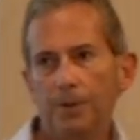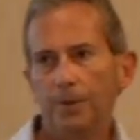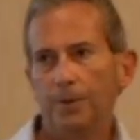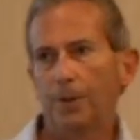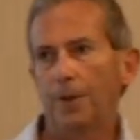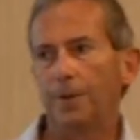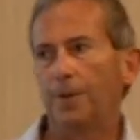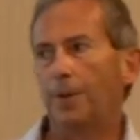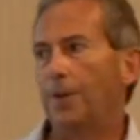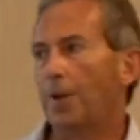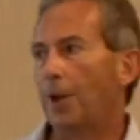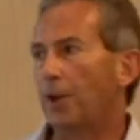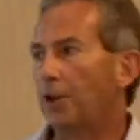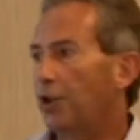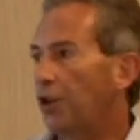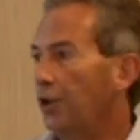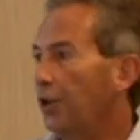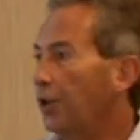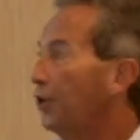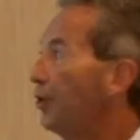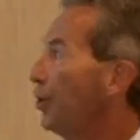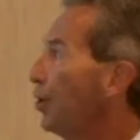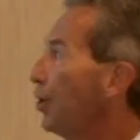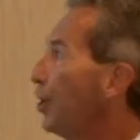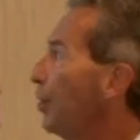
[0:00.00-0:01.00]
So the
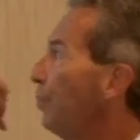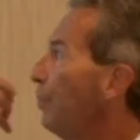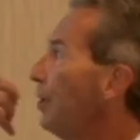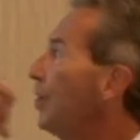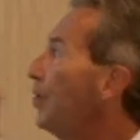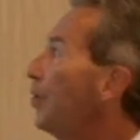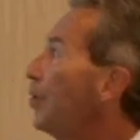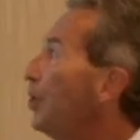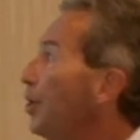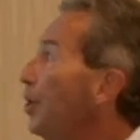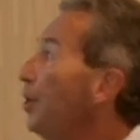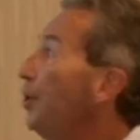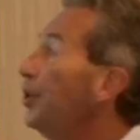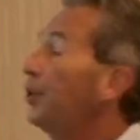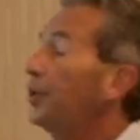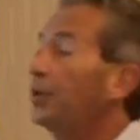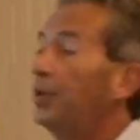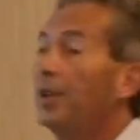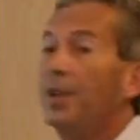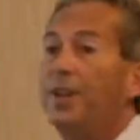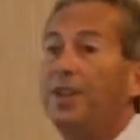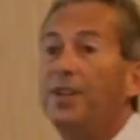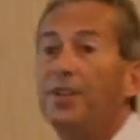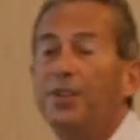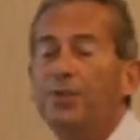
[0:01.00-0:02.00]
notion is you can reduce
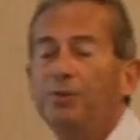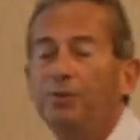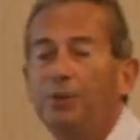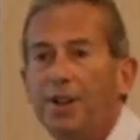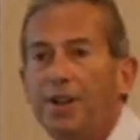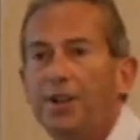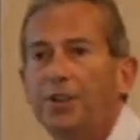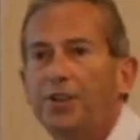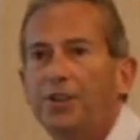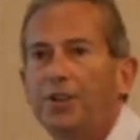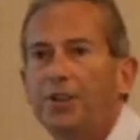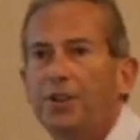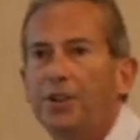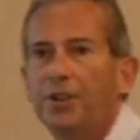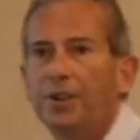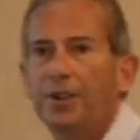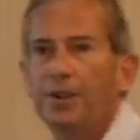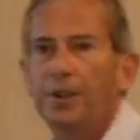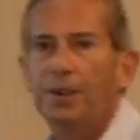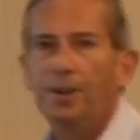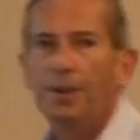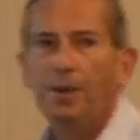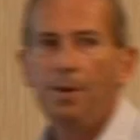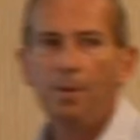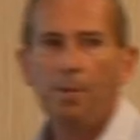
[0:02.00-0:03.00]
this risk,
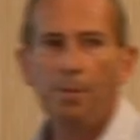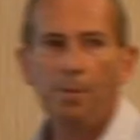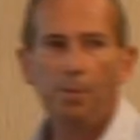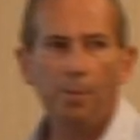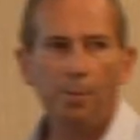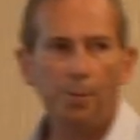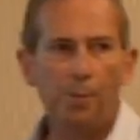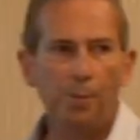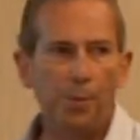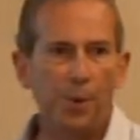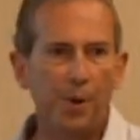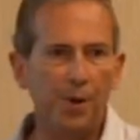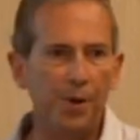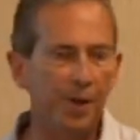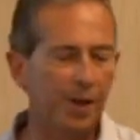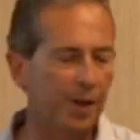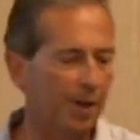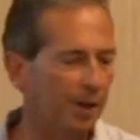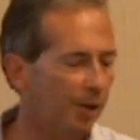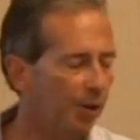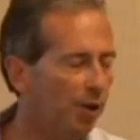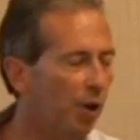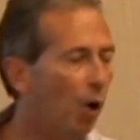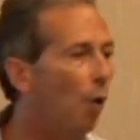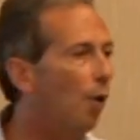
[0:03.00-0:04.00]
but you
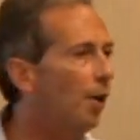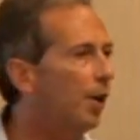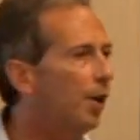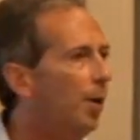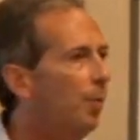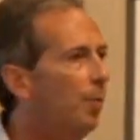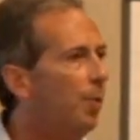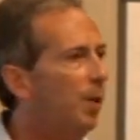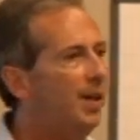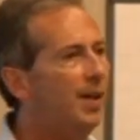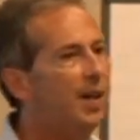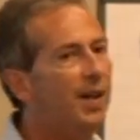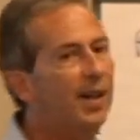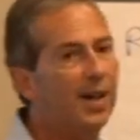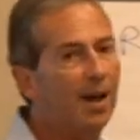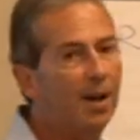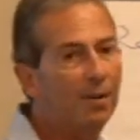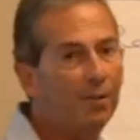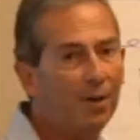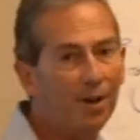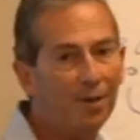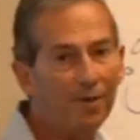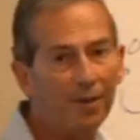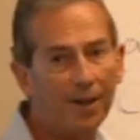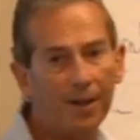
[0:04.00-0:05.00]
cannot completely
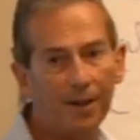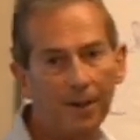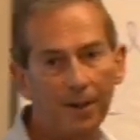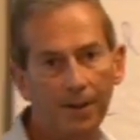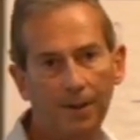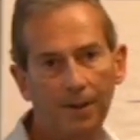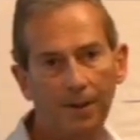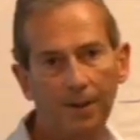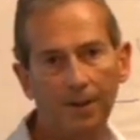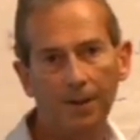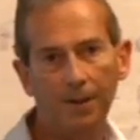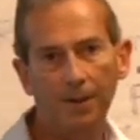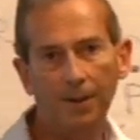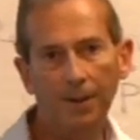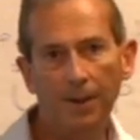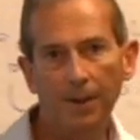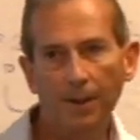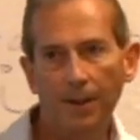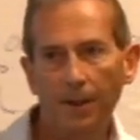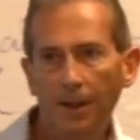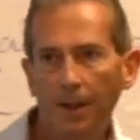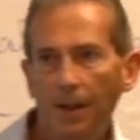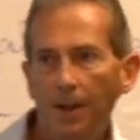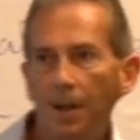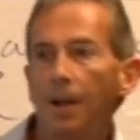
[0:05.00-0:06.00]
get rid of it.
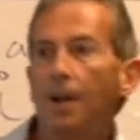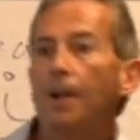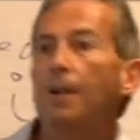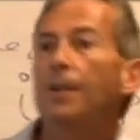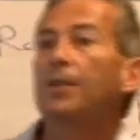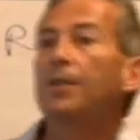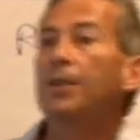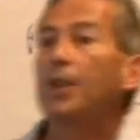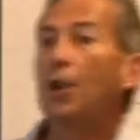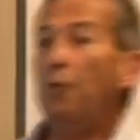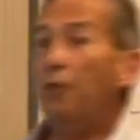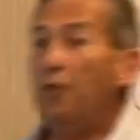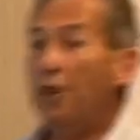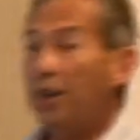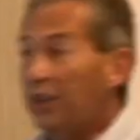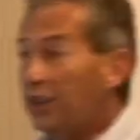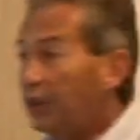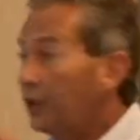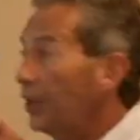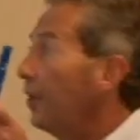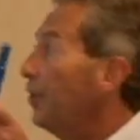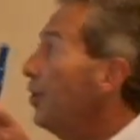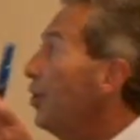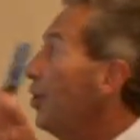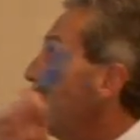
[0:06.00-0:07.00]
The
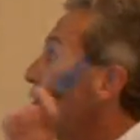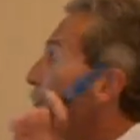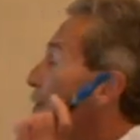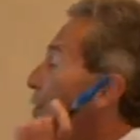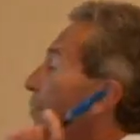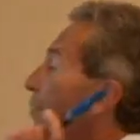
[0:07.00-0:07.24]
risk that you